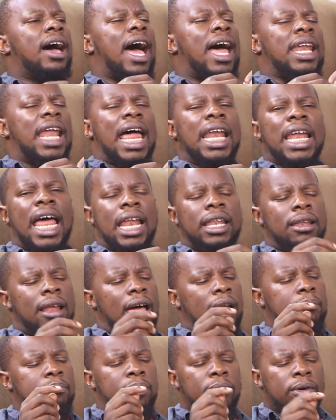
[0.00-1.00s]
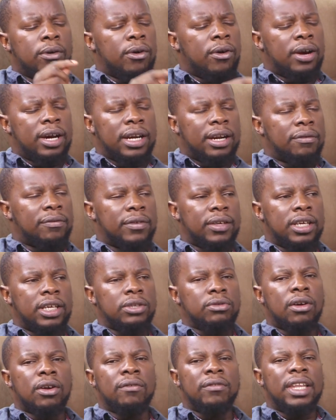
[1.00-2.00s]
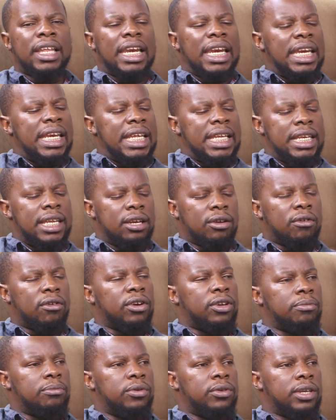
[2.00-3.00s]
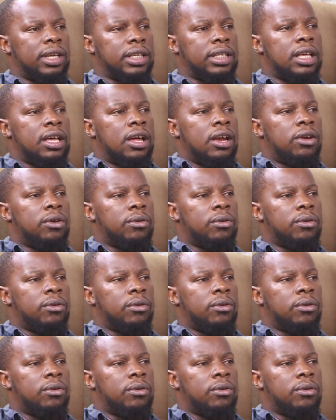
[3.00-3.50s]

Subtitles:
And pornography is one of the leading contributors